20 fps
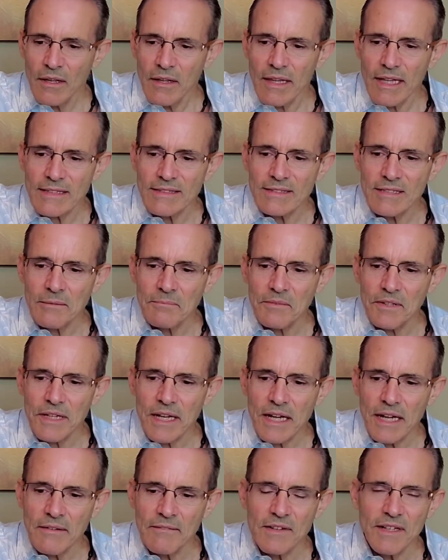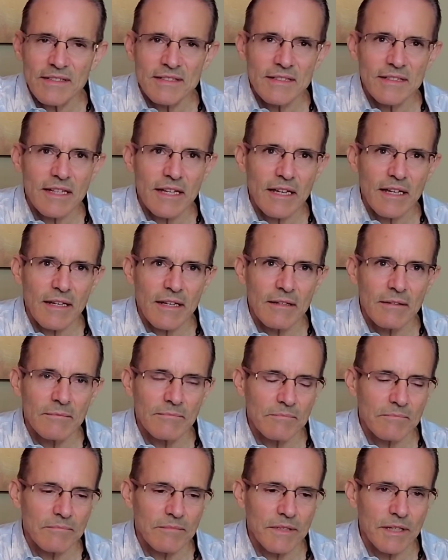That's something I investigated
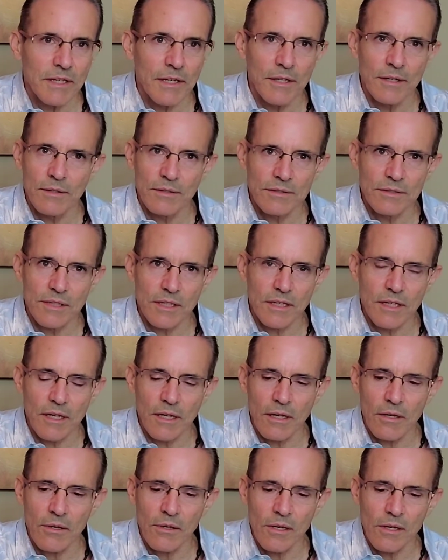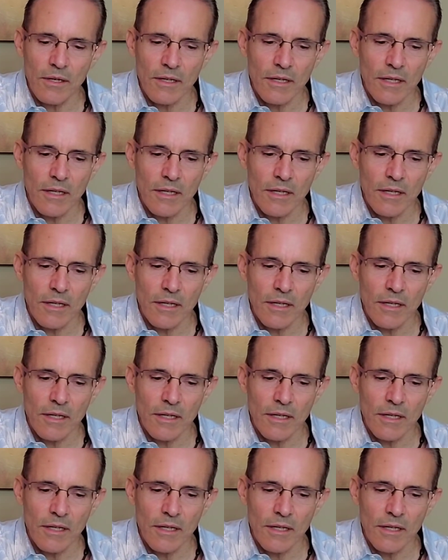years ago.